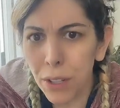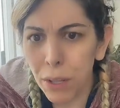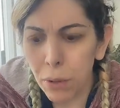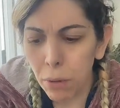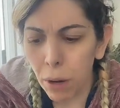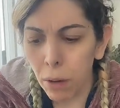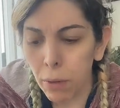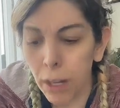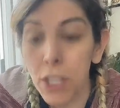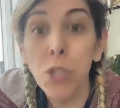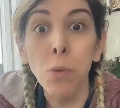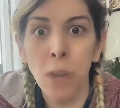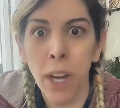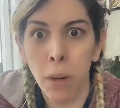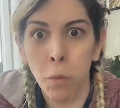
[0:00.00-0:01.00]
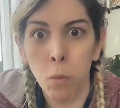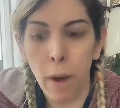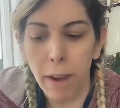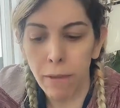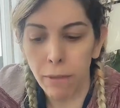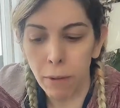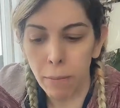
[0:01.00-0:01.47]
Are you all right? You
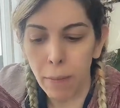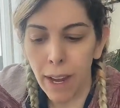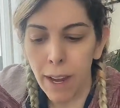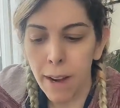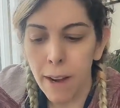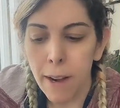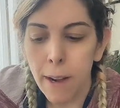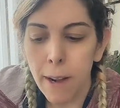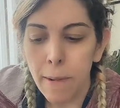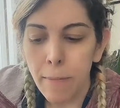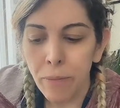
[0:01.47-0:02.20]
get away from me.